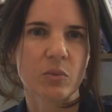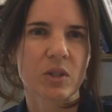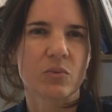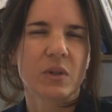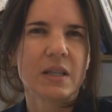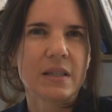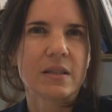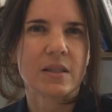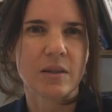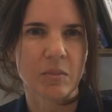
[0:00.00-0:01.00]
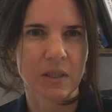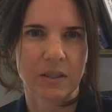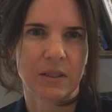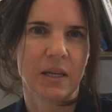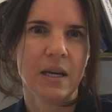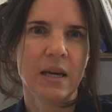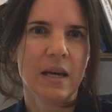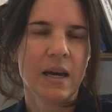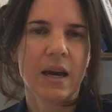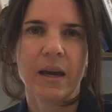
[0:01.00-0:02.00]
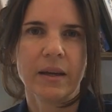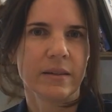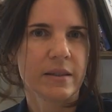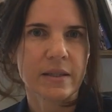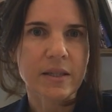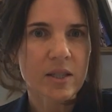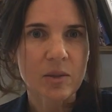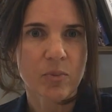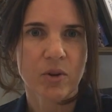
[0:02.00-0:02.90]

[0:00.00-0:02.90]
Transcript: was a really seamless and easy